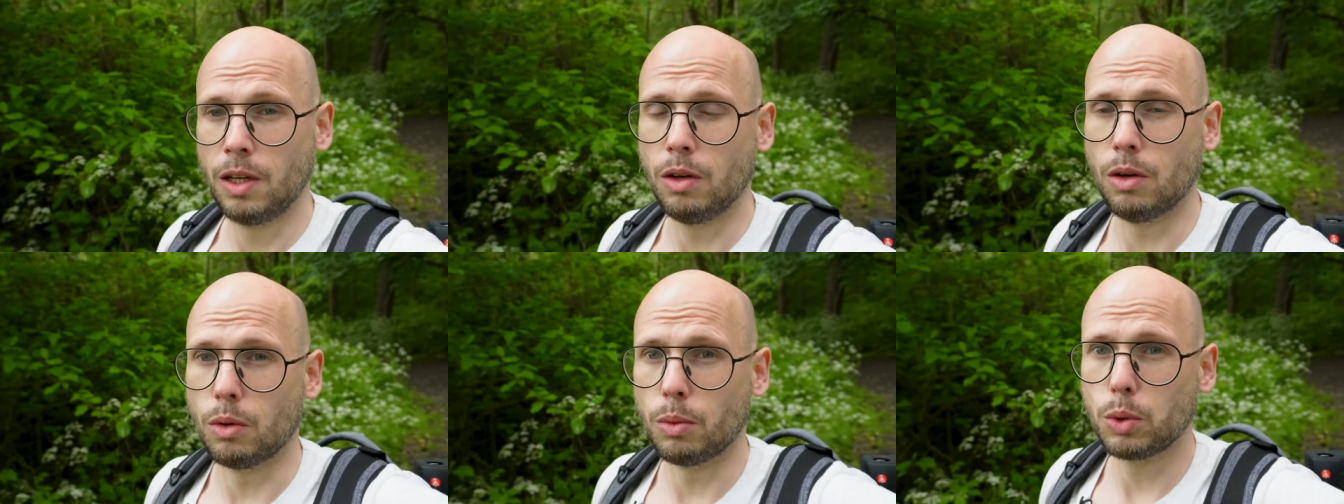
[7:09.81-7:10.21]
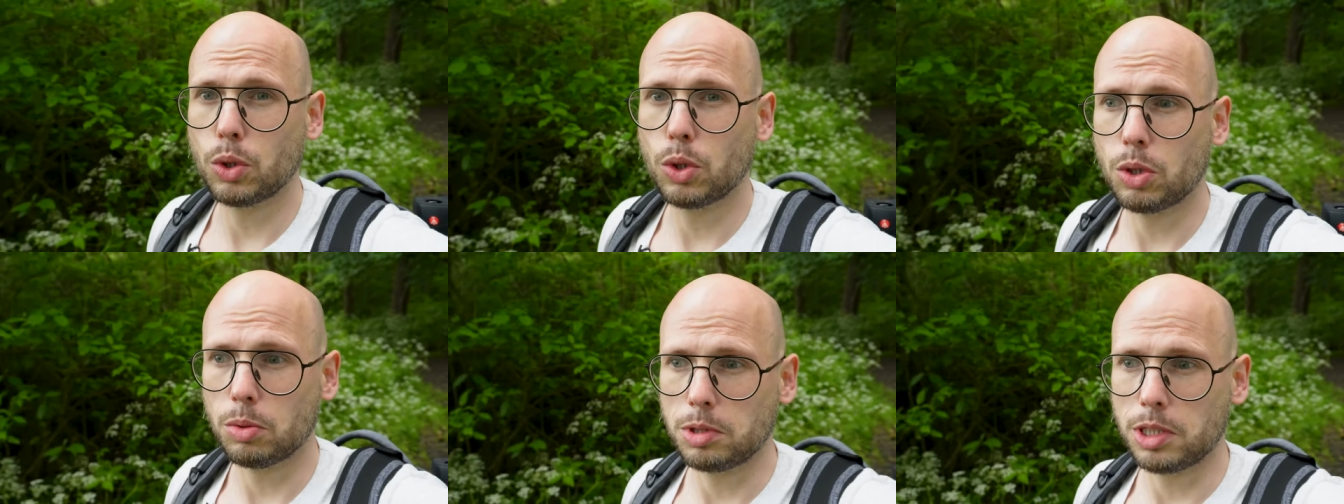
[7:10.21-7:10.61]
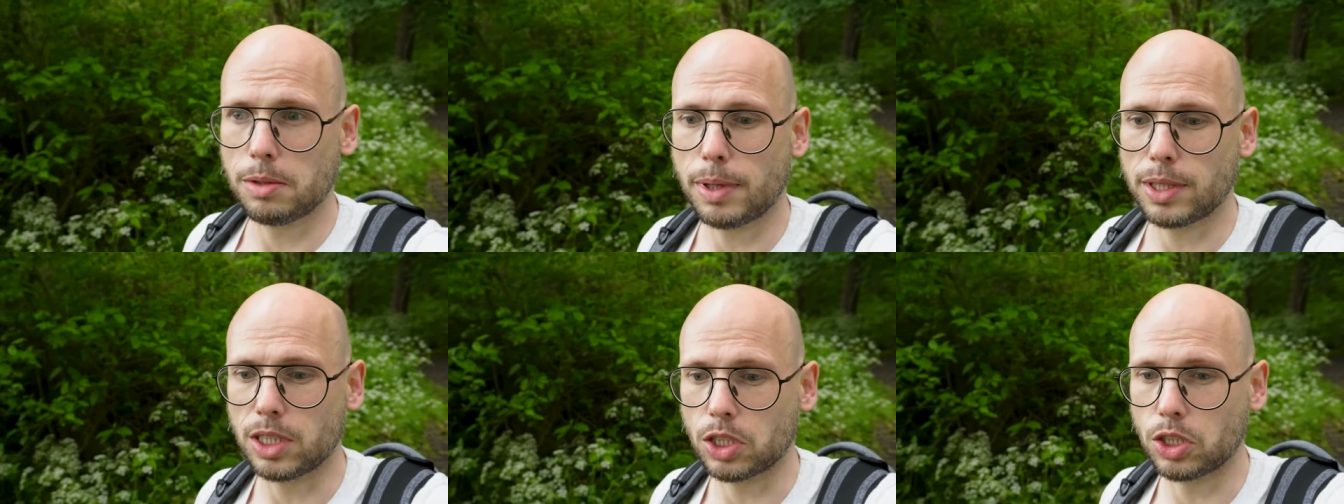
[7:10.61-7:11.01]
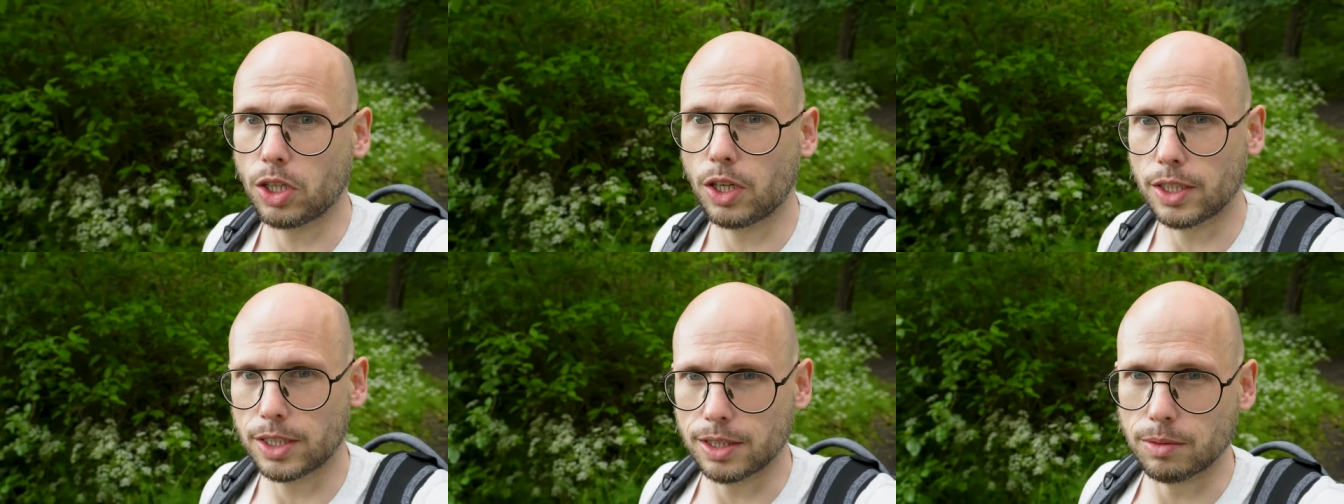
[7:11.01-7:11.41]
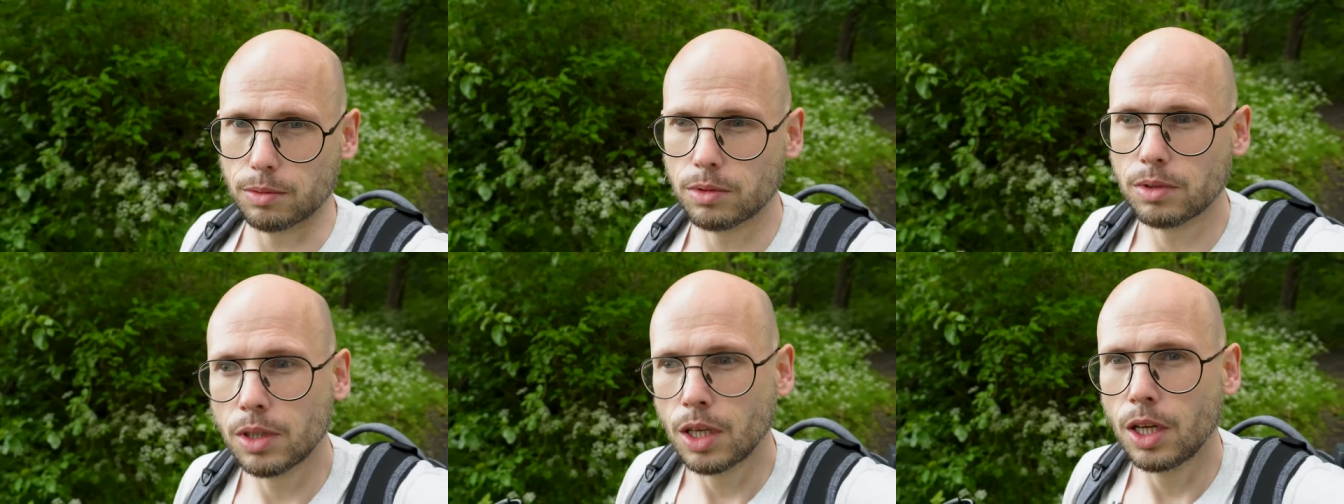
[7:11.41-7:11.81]
Look, we'll do some cinematic shots and
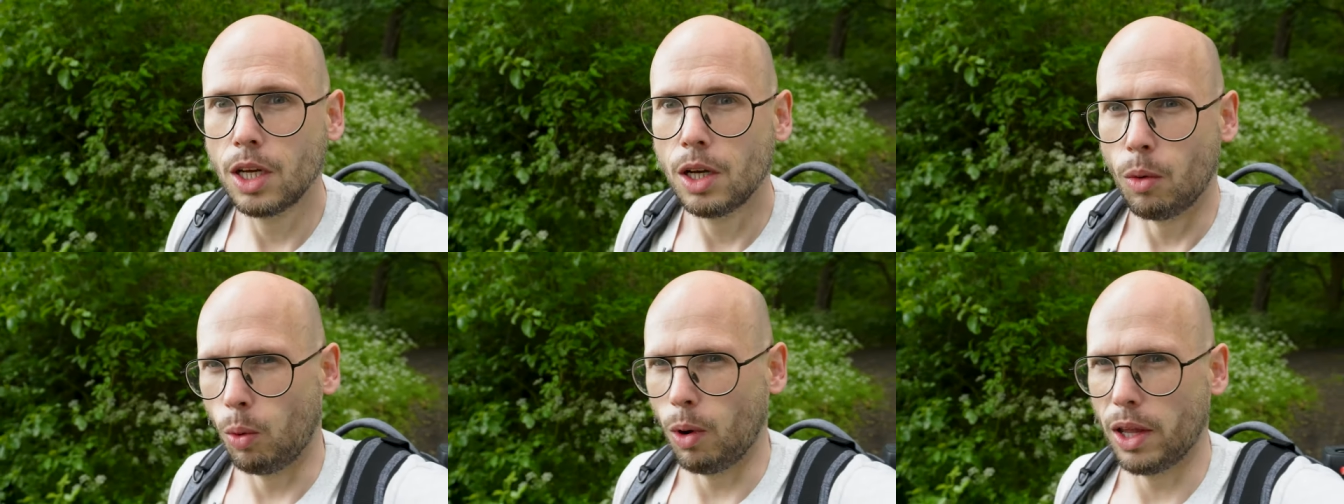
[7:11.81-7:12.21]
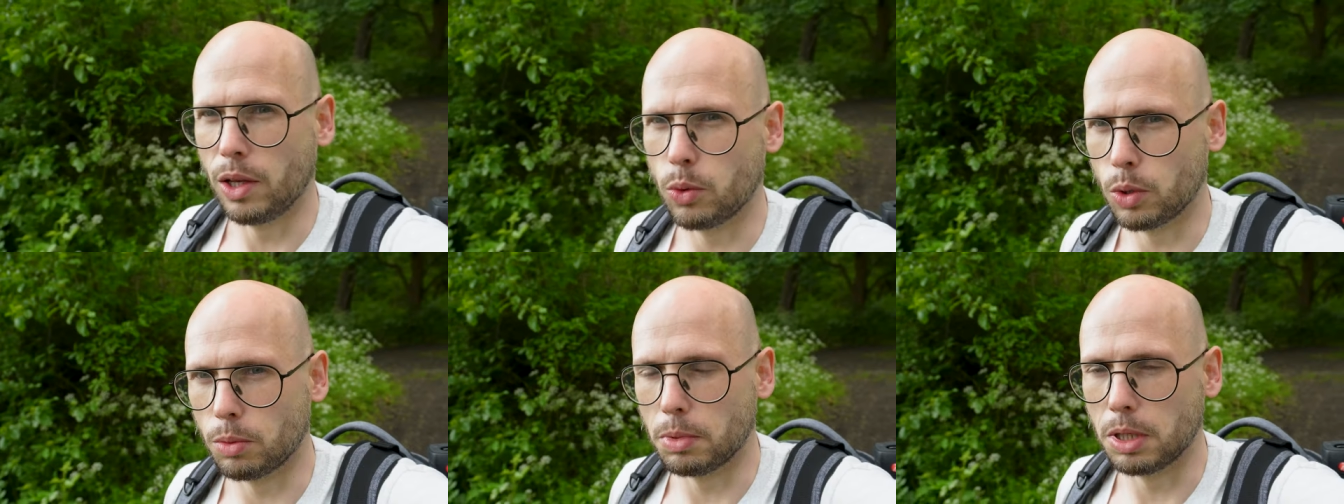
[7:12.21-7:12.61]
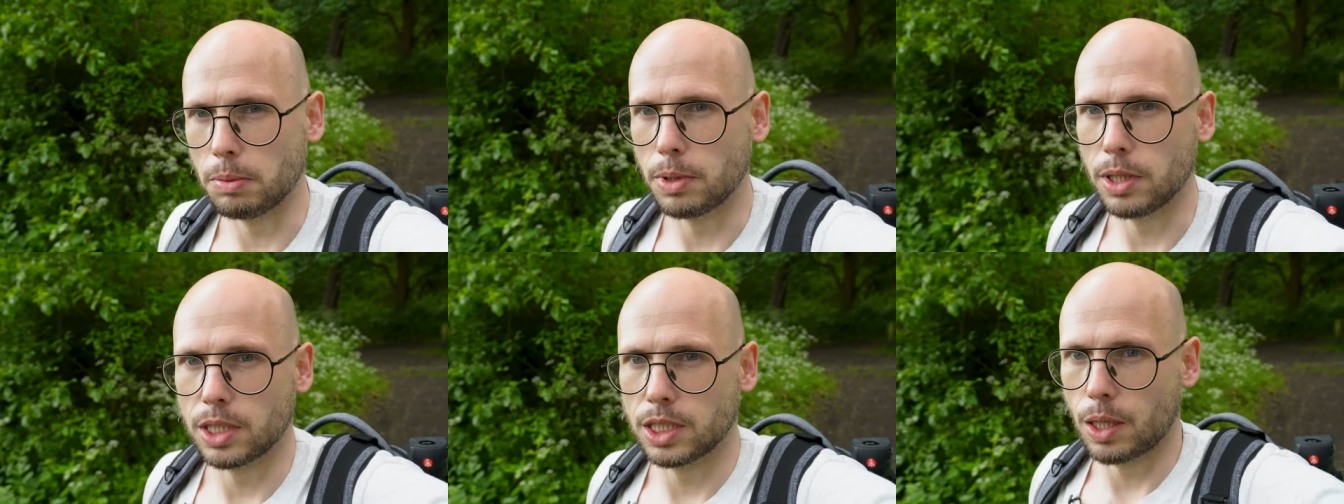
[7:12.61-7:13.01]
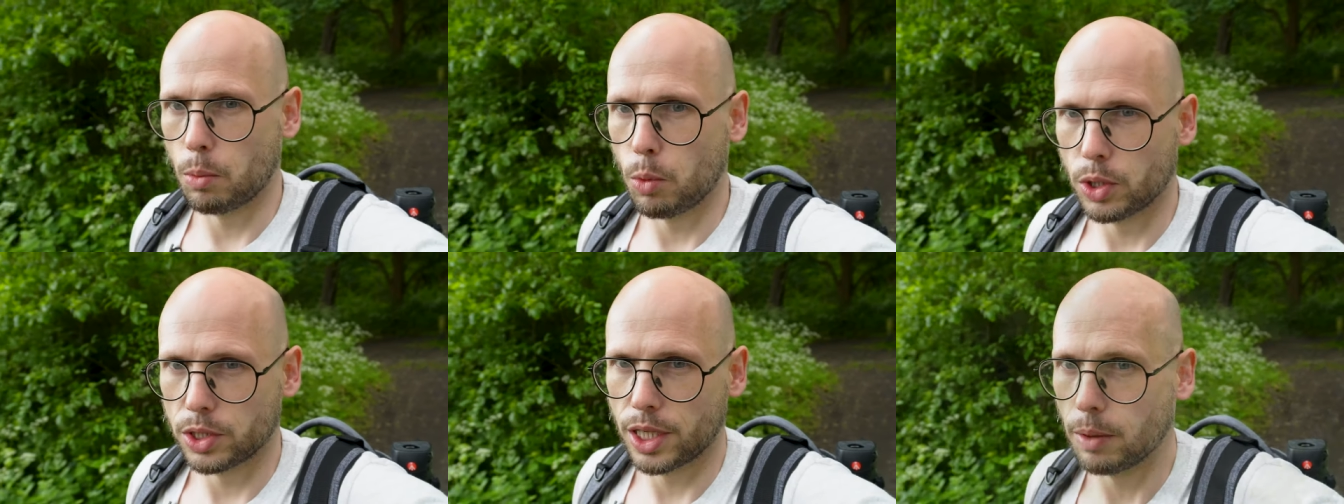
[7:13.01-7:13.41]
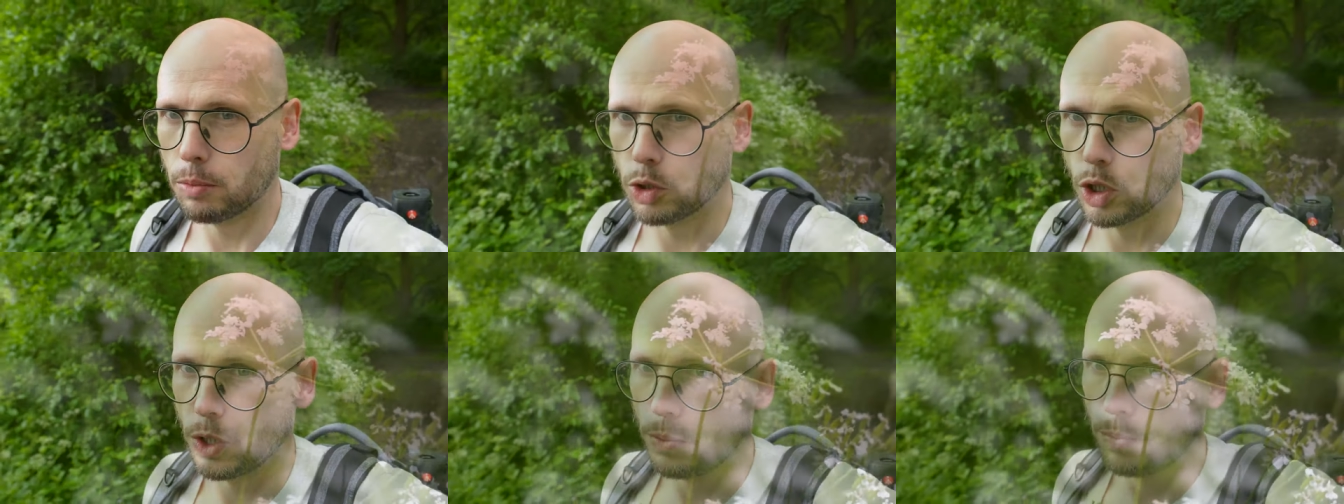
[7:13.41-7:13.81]
we'll end with me being Samwise
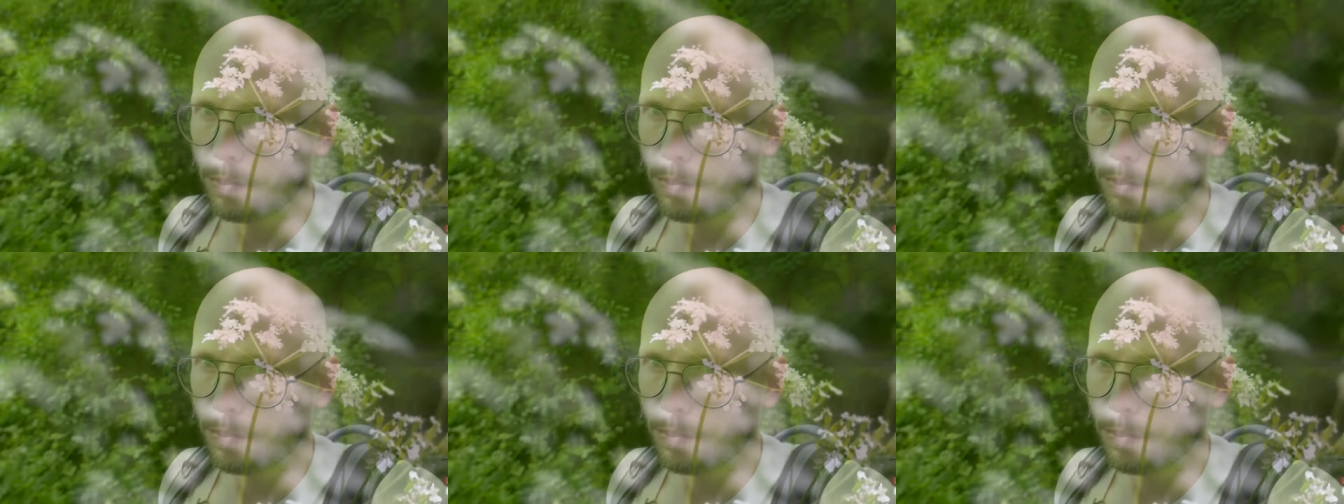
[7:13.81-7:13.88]
Gamgee.